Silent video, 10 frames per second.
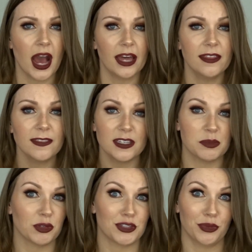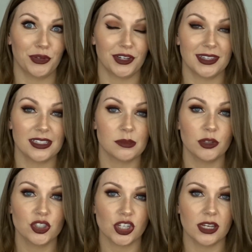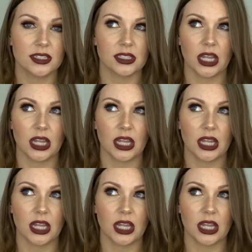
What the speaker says: I think they smell so good. They smell just